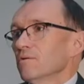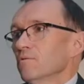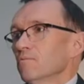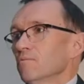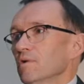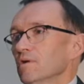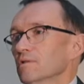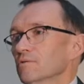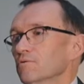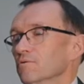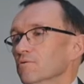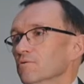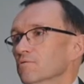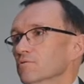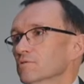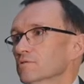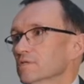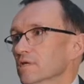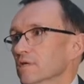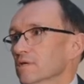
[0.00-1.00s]
Well, you
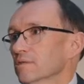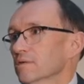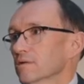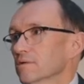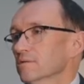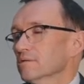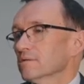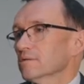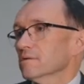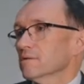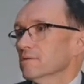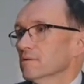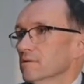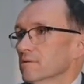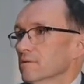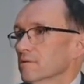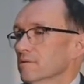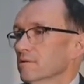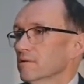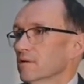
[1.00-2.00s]
could say that
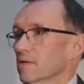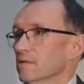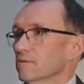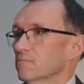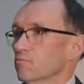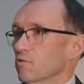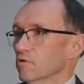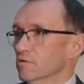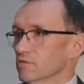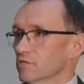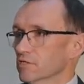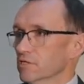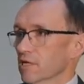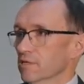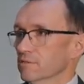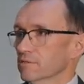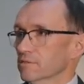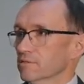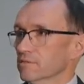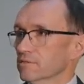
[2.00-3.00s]
in one
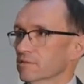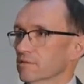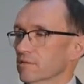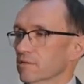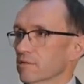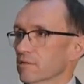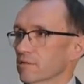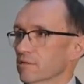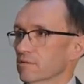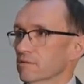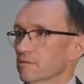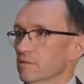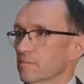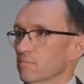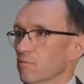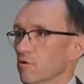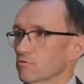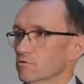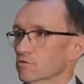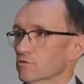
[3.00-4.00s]
sense, the
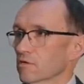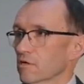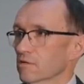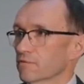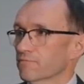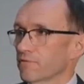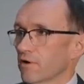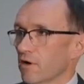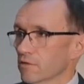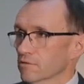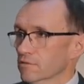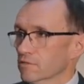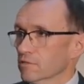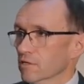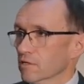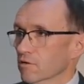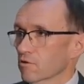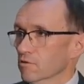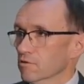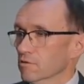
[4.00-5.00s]
most advanced
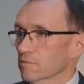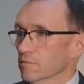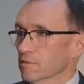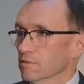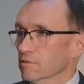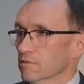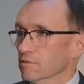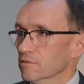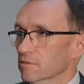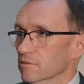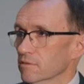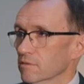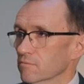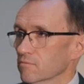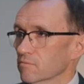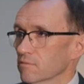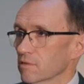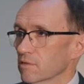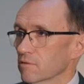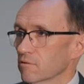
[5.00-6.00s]
economies
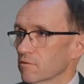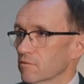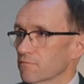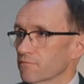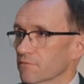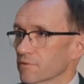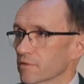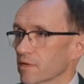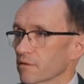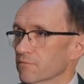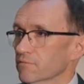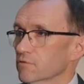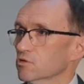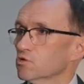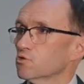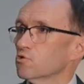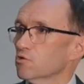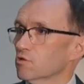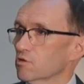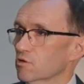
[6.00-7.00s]
will often have a
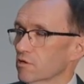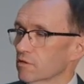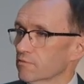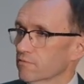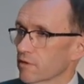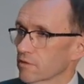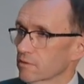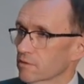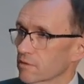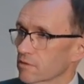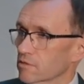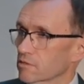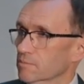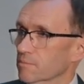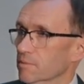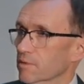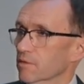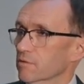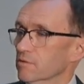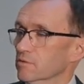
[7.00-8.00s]
certain advantage,
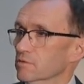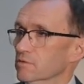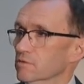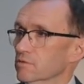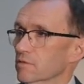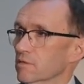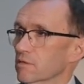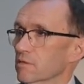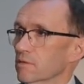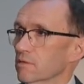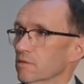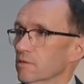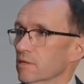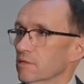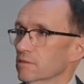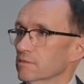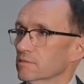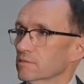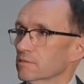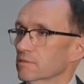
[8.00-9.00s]
because
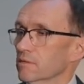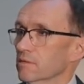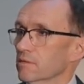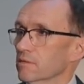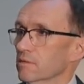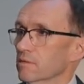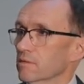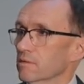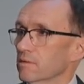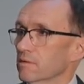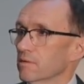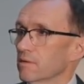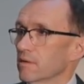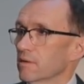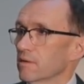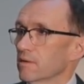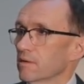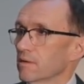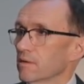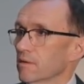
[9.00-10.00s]

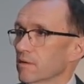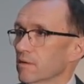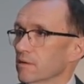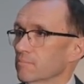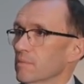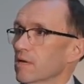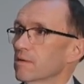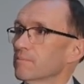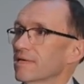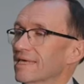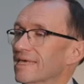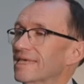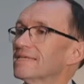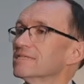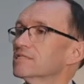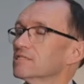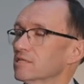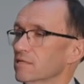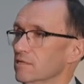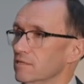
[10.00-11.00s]
it may be
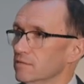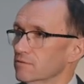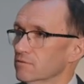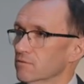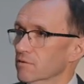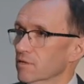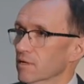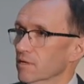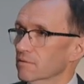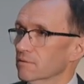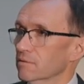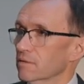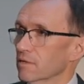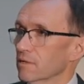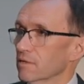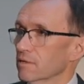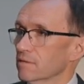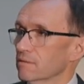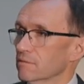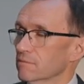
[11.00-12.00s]
easier to get
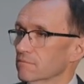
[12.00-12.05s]
the